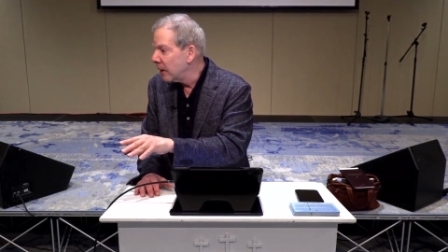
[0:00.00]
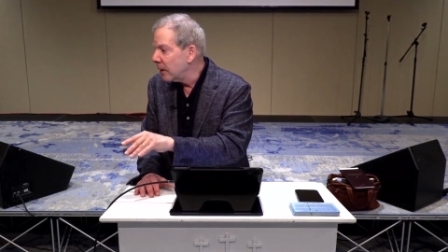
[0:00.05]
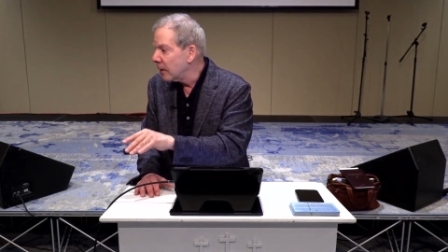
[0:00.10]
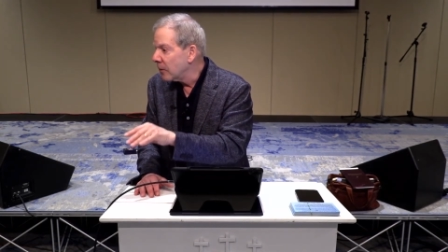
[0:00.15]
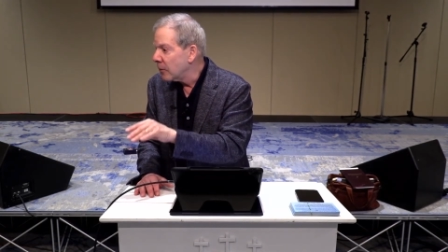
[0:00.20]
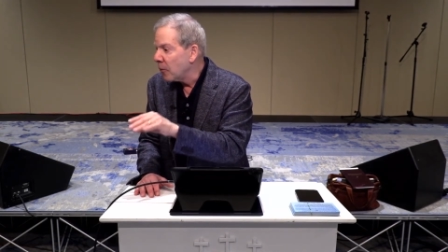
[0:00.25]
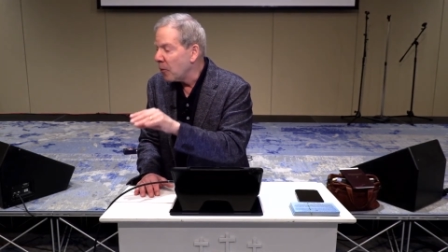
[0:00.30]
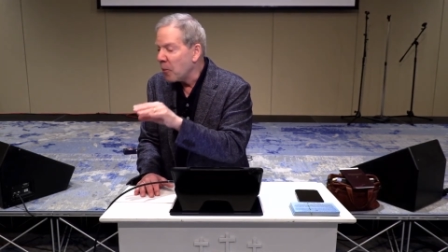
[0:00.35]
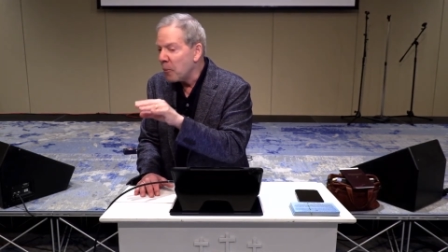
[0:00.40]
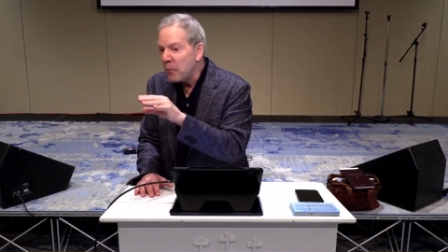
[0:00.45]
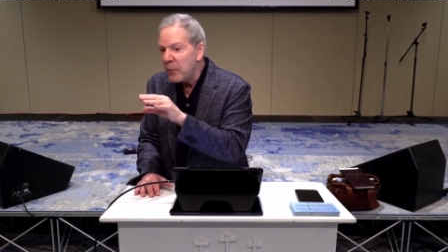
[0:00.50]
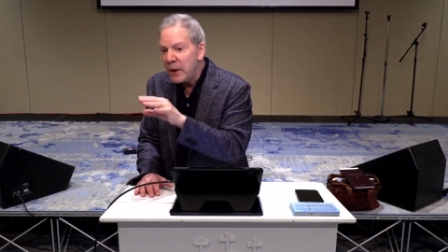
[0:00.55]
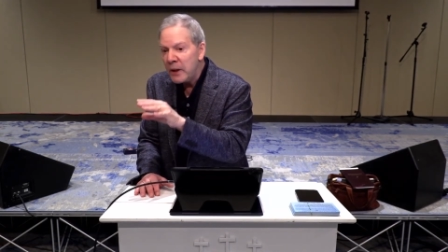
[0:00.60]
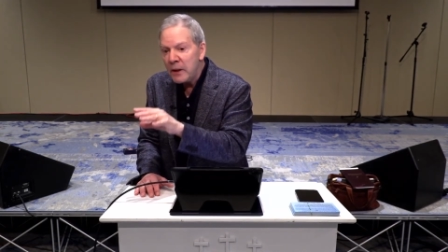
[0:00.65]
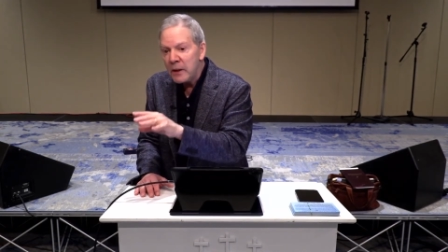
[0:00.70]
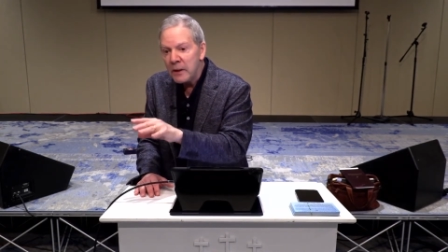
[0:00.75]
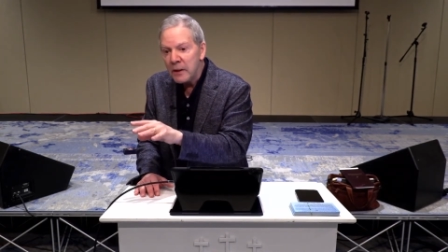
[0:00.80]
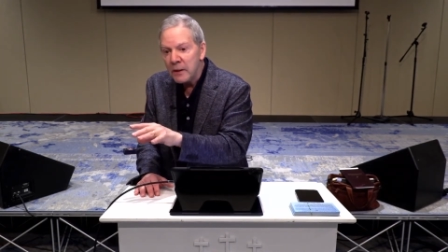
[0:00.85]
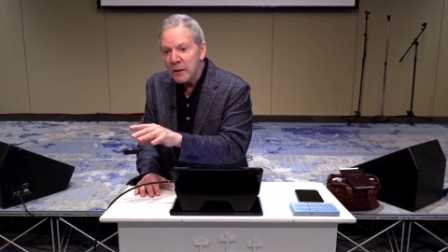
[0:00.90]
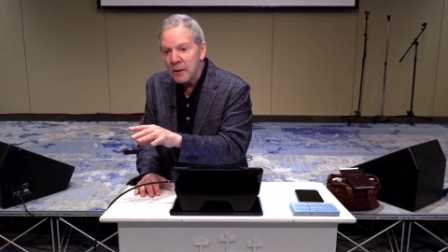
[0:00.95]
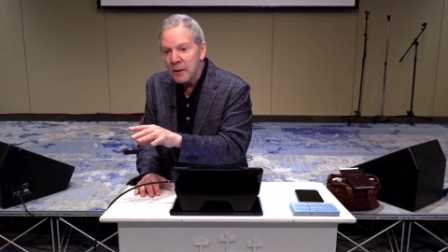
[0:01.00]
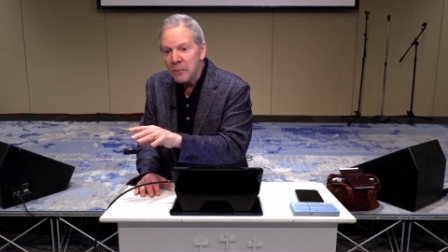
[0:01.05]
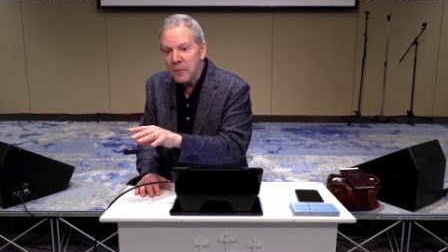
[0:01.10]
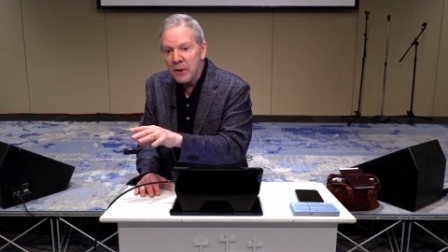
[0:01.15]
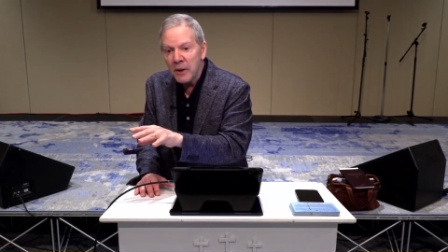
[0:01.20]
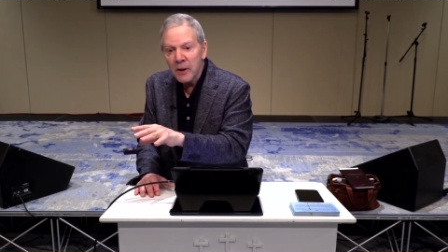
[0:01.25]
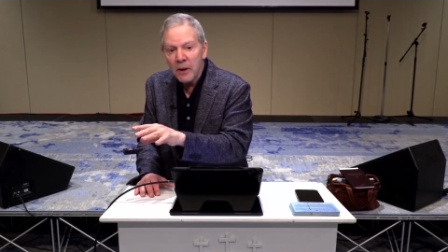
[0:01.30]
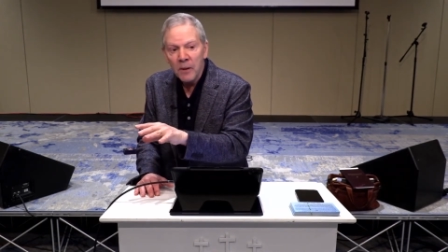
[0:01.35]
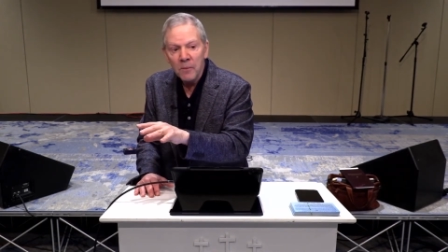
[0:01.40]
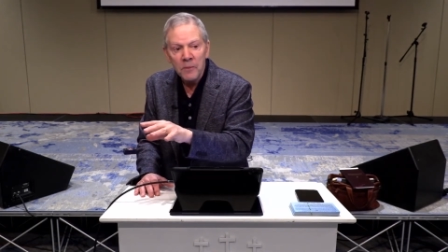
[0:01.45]
So obedience
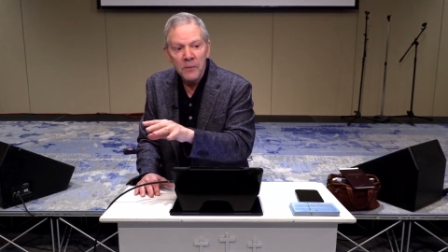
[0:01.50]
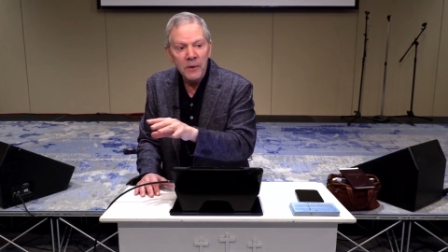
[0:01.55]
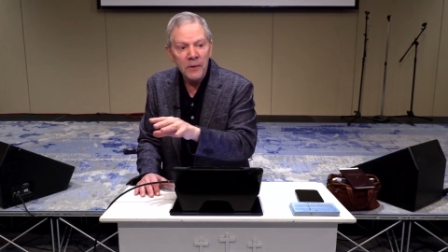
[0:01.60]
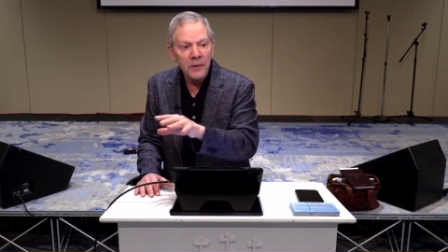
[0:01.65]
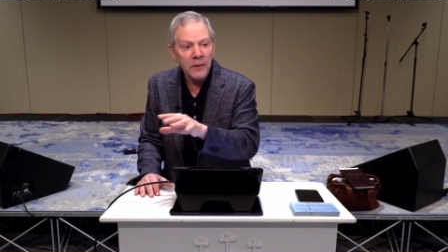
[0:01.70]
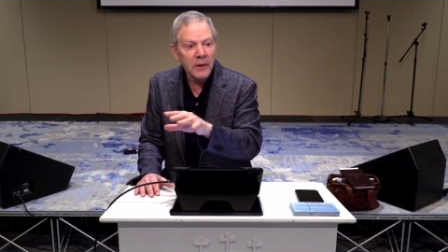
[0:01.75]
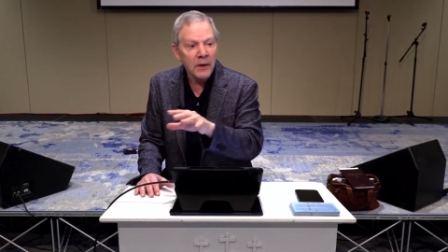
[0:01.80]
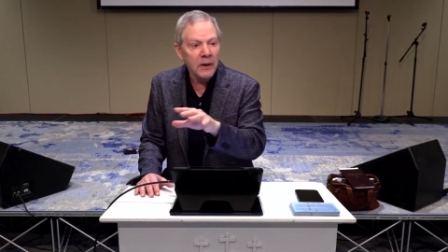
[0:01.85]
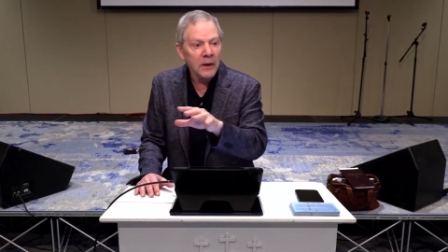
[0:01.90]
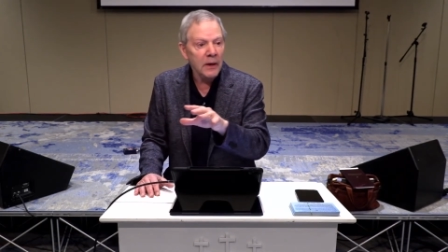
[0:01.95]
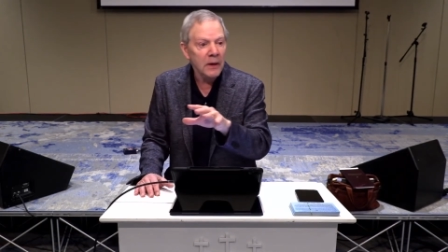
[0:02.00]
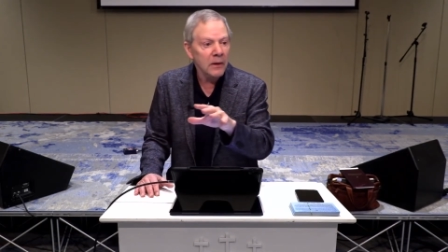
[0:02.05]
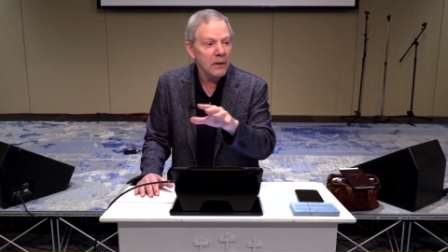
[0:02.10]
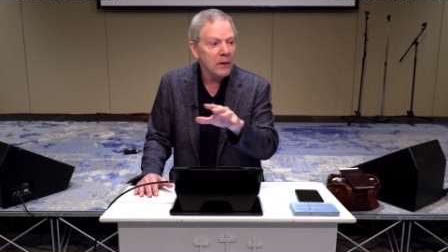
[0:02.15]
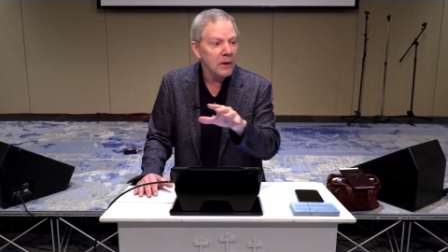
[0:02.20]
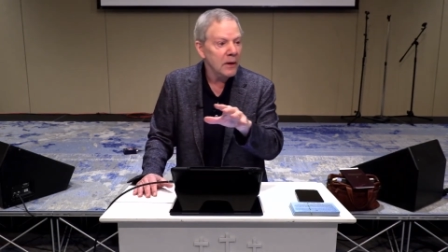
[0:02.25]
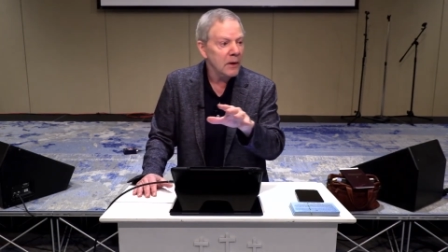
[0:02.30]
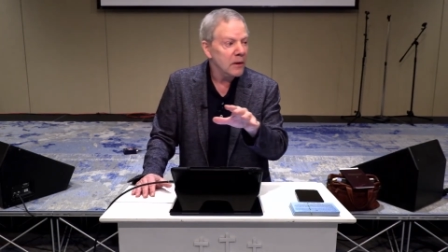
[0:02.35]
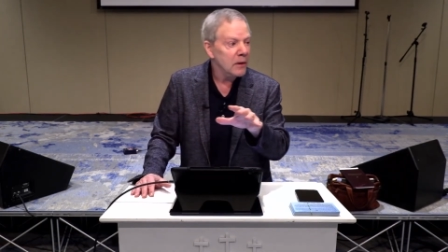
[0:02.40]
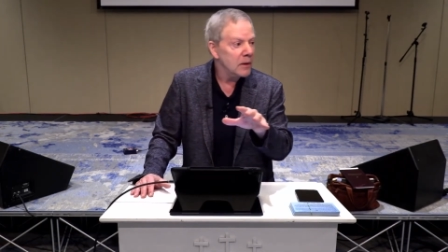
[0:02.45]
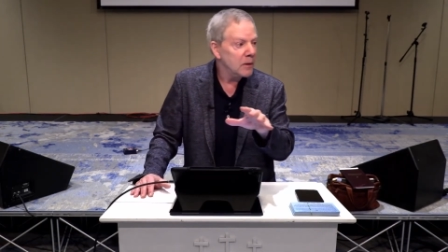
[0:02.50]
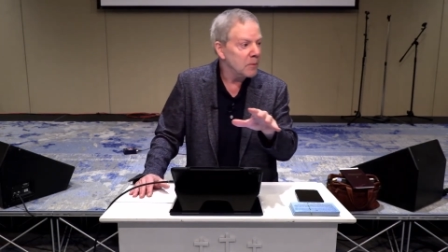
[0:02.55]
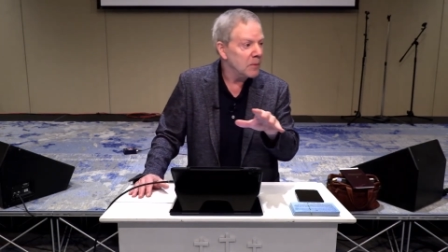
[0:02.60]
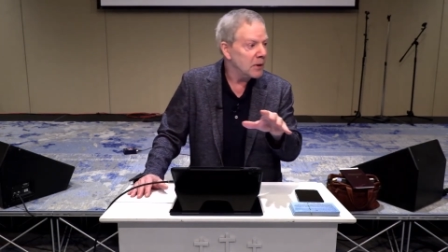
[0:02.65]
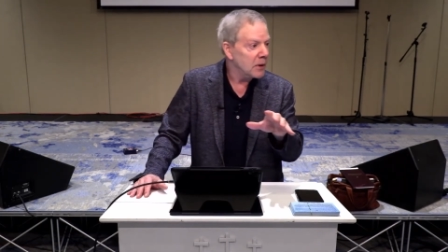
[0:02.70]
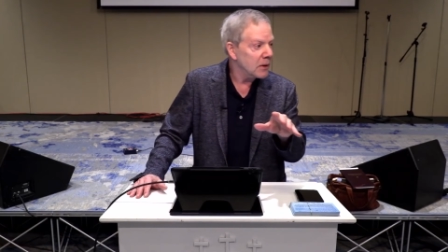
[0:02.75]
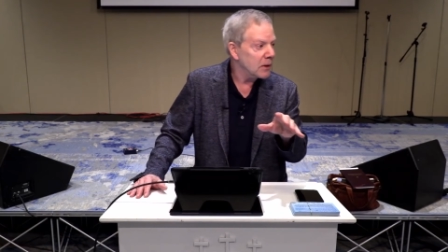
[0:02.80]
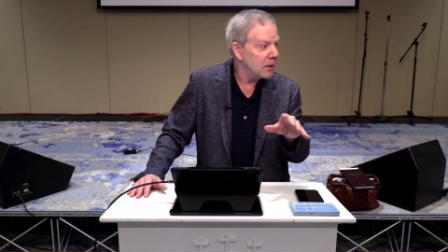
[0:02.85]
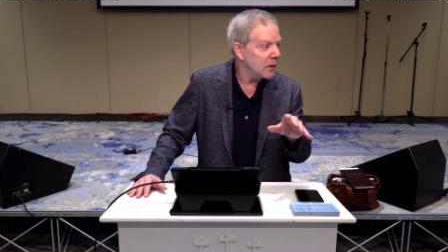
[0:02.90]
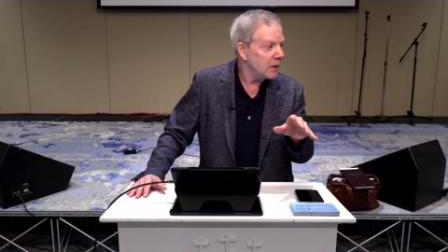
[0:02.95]
becomes the key to
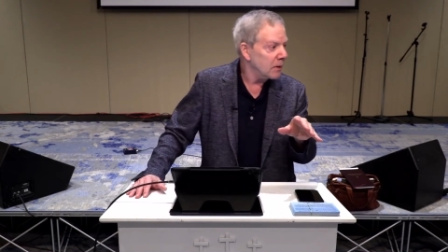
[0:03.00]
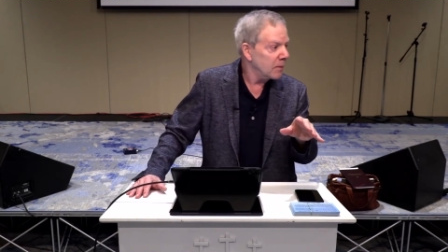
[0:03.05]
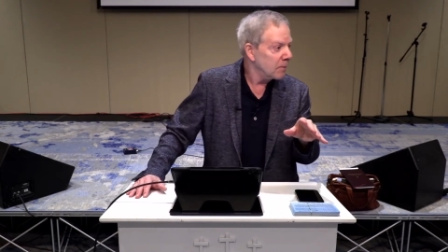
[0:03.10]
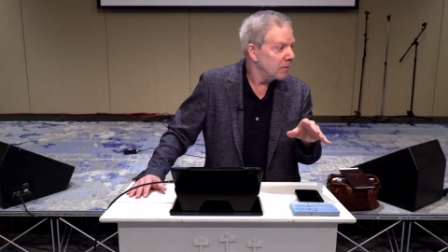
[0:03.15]
intimacy.